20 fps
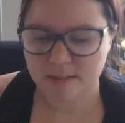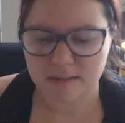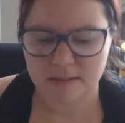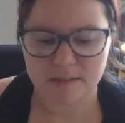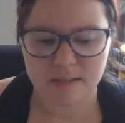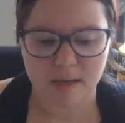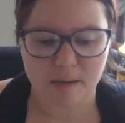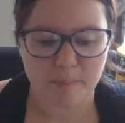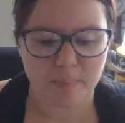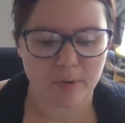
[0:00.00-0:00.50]

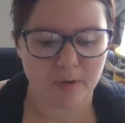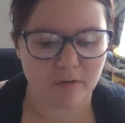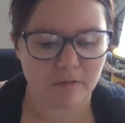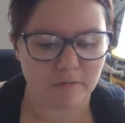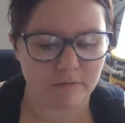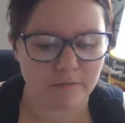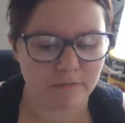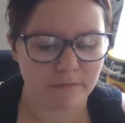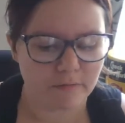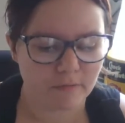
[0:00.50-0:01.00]
type
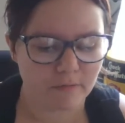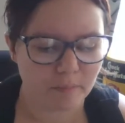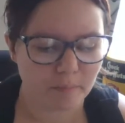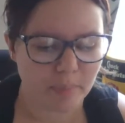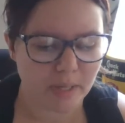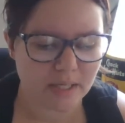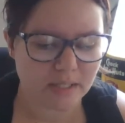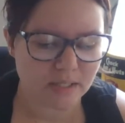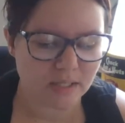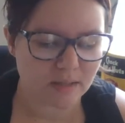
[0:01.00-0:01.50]
of
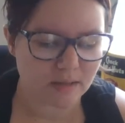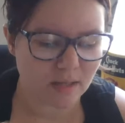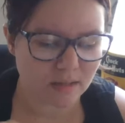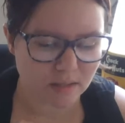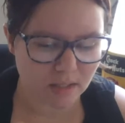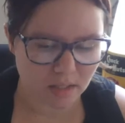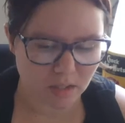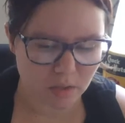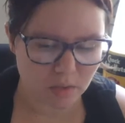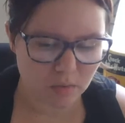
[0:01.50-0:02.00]
painting
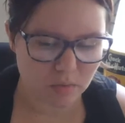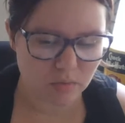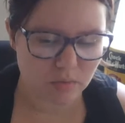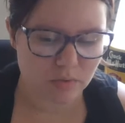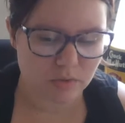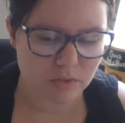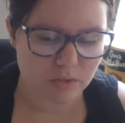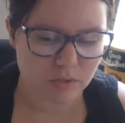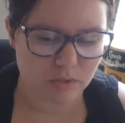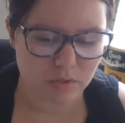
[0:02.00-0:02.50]
that they
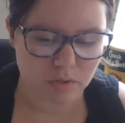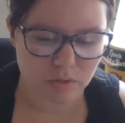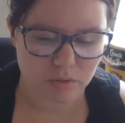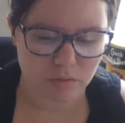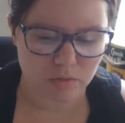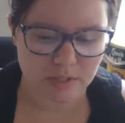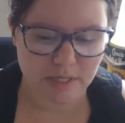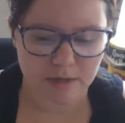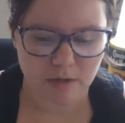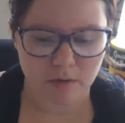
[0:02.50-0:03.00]
use
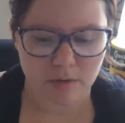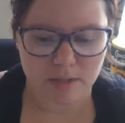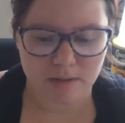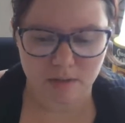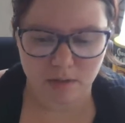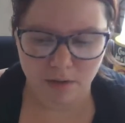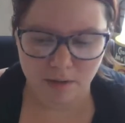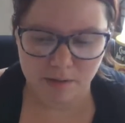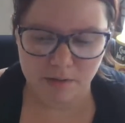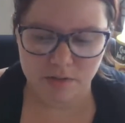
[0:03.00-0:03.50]
to decorate
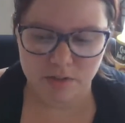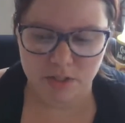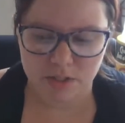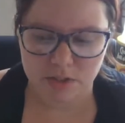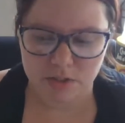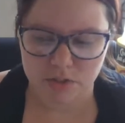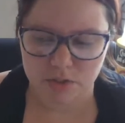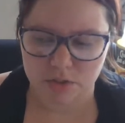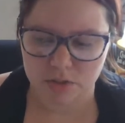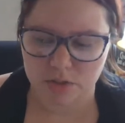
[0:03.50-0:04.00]
their
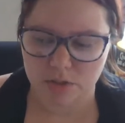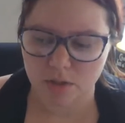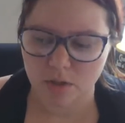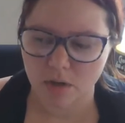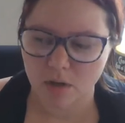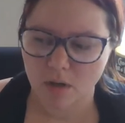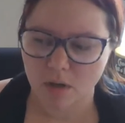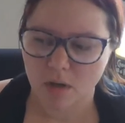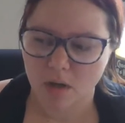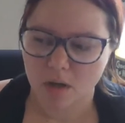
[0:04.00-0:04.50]
architecture
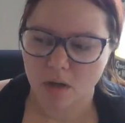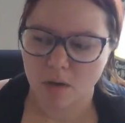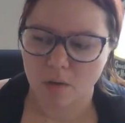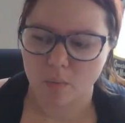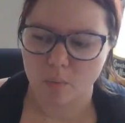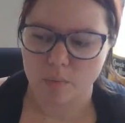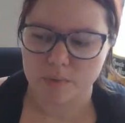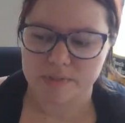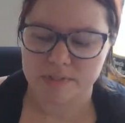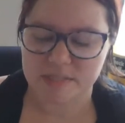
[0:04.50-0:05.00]

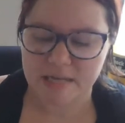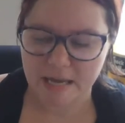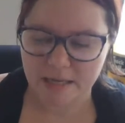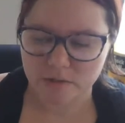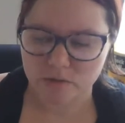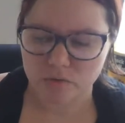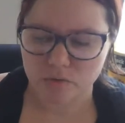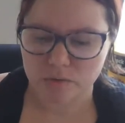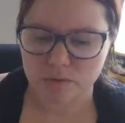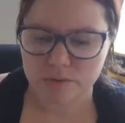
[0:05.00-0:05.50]
was
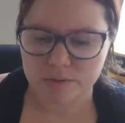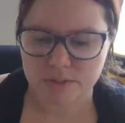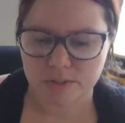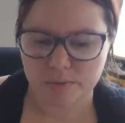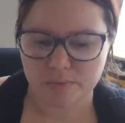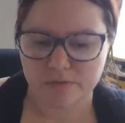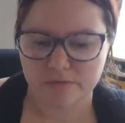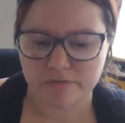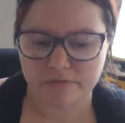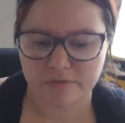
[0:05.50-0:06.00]
natural.
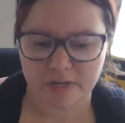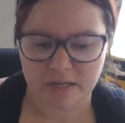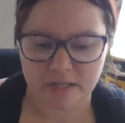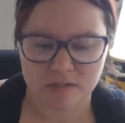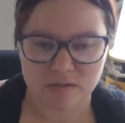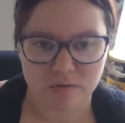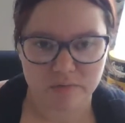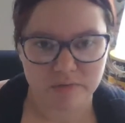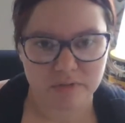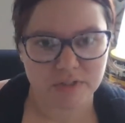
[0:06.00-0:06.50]
So it
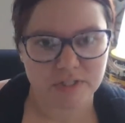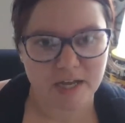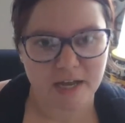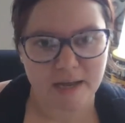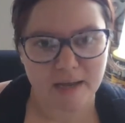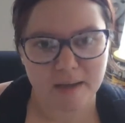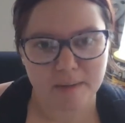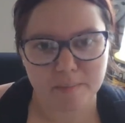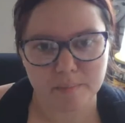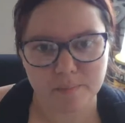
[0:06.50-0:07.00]
fades over
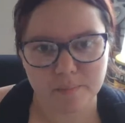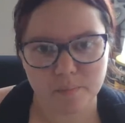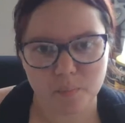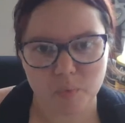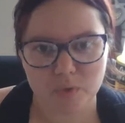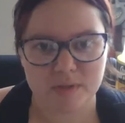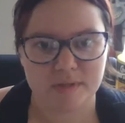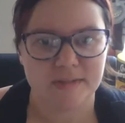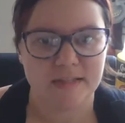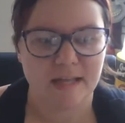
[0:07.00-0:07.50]
time
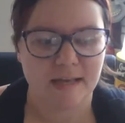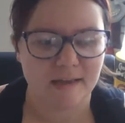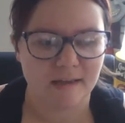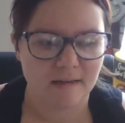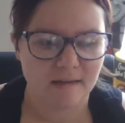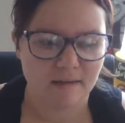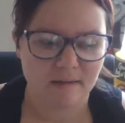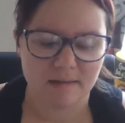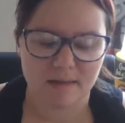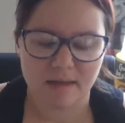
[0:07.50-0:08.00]
with
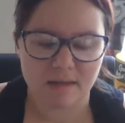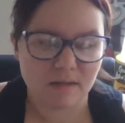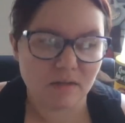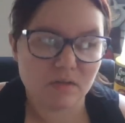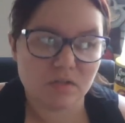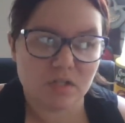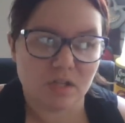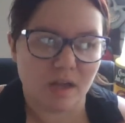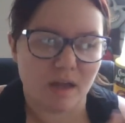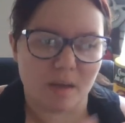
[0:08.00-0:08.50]
light. And that
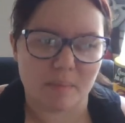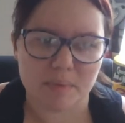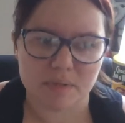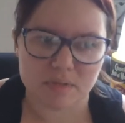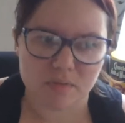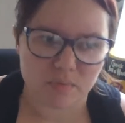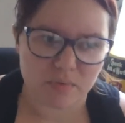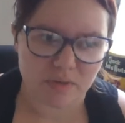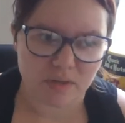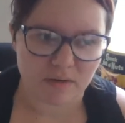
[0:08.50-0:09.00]
usually
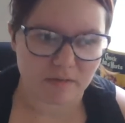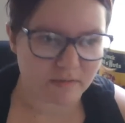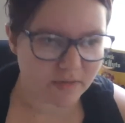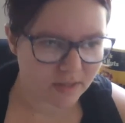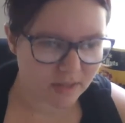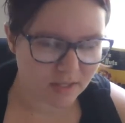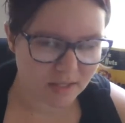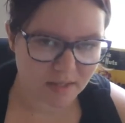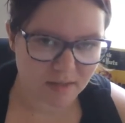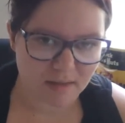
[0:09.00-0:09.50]
happens with
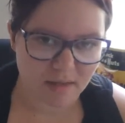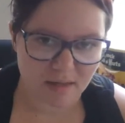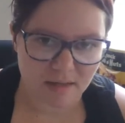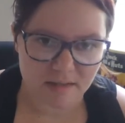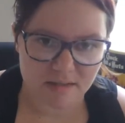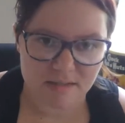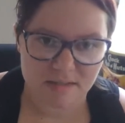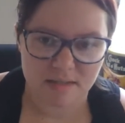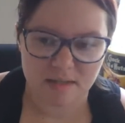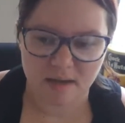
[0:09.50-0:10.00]
everything that
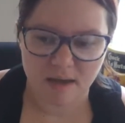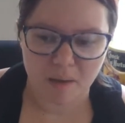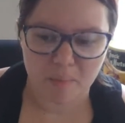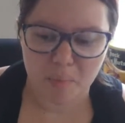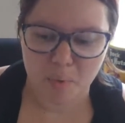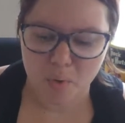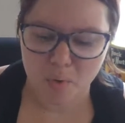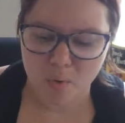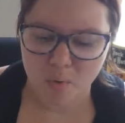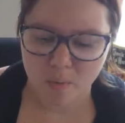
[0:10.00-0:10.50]
isn't a
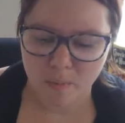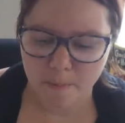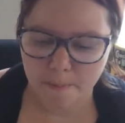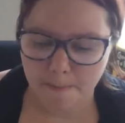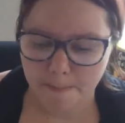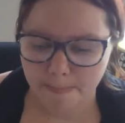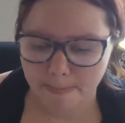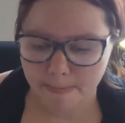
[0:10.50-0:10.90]
chemical.